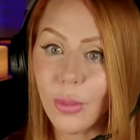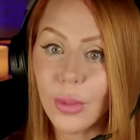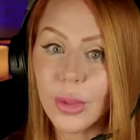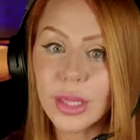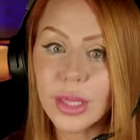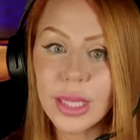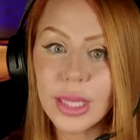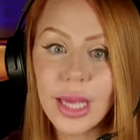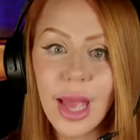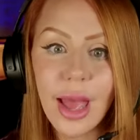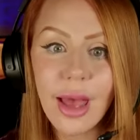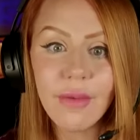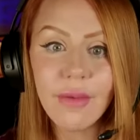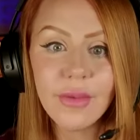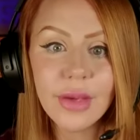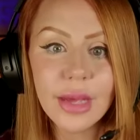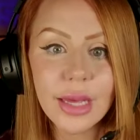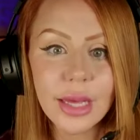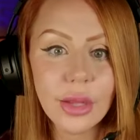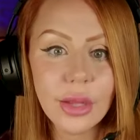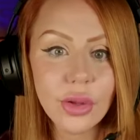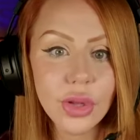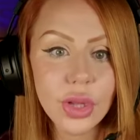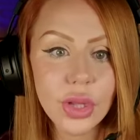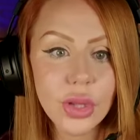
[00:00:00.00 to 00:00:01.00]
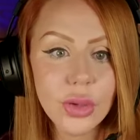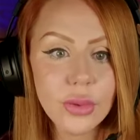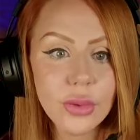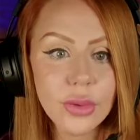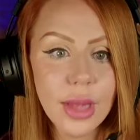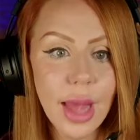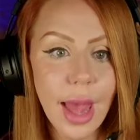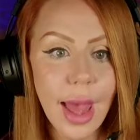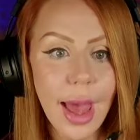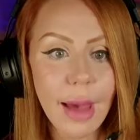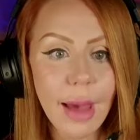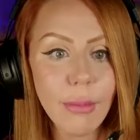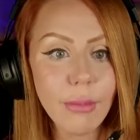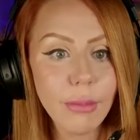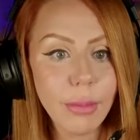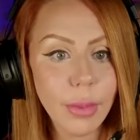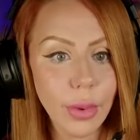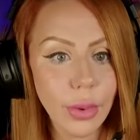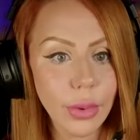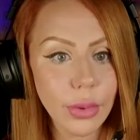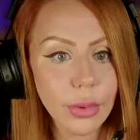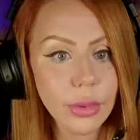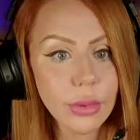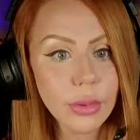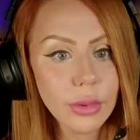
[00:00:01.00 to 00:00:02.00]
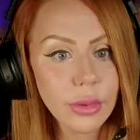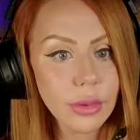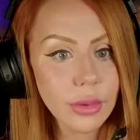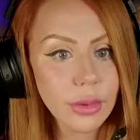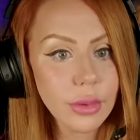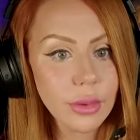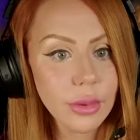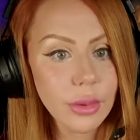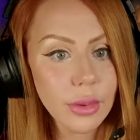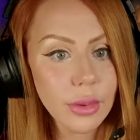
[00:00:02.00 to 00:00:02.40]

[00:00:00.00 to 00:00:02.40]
Was he having issues at birth?